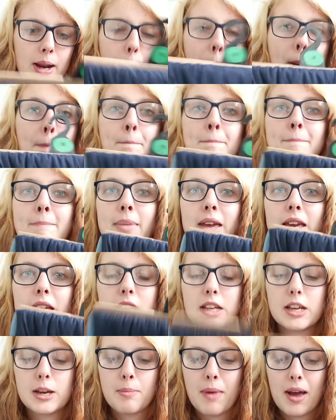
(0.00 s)
a
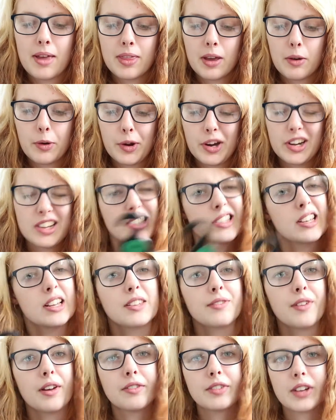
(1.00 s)
medium, and they were only
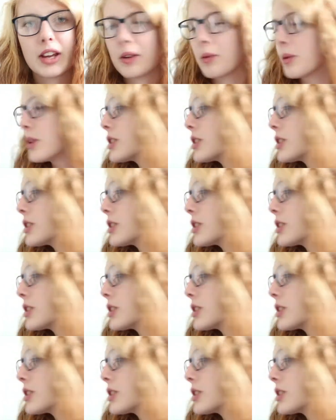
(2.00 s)
£6.50,